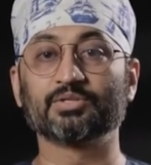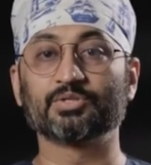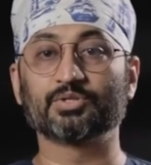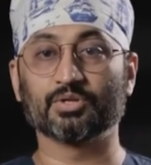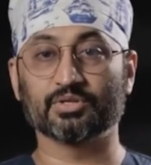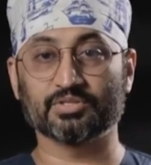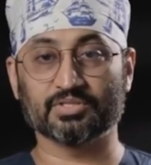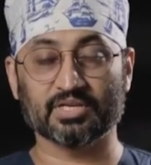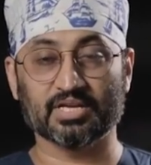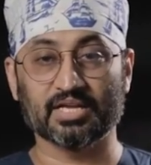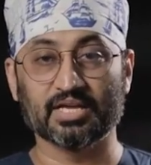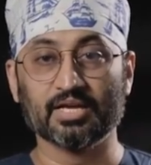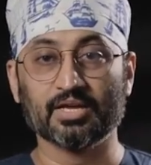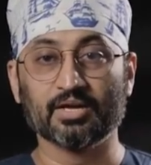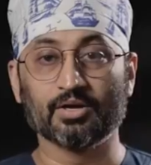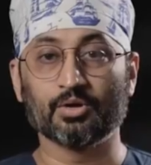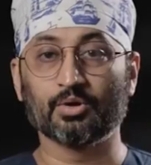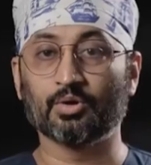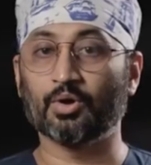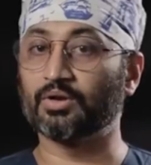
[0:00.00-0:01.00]
surgery,
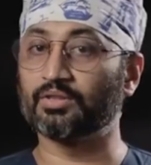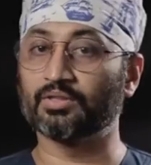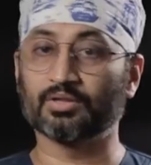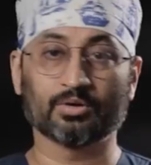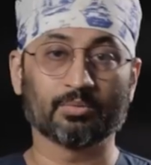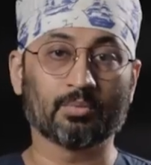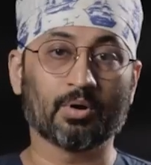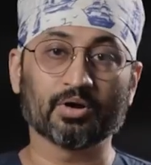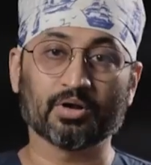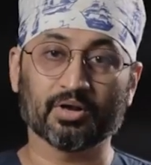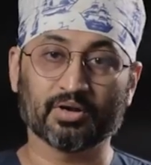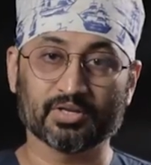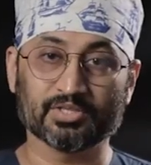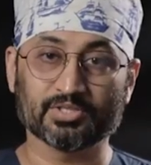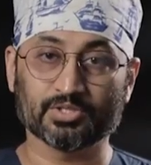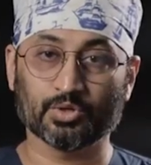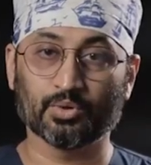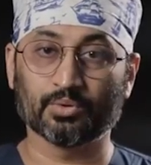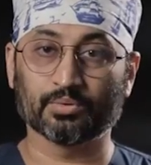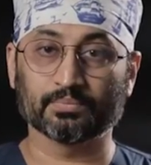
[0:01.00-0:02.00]
not the robot on
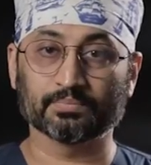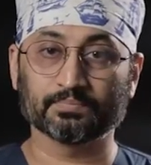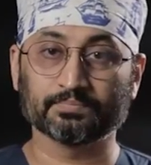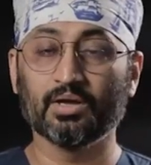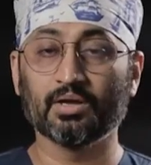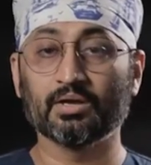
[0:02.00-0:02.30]
its own.